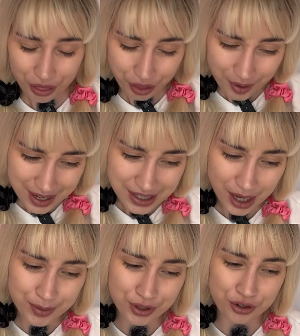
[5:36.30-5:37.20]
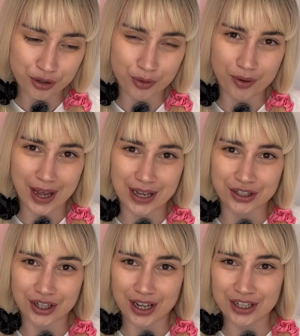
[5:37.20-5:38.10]
3 times the normal
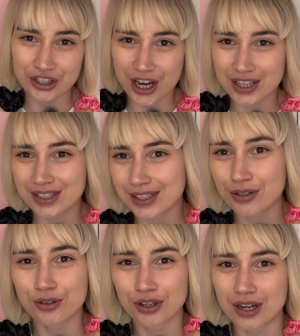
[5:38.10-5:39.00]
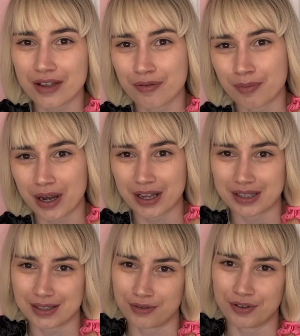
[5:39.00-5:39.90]
wage, and Jane still couldn't even buy
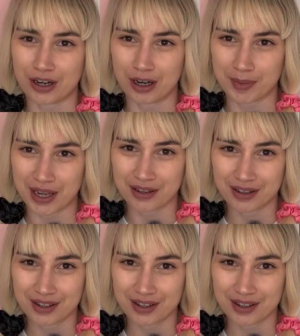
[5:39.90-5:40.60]
herself an army.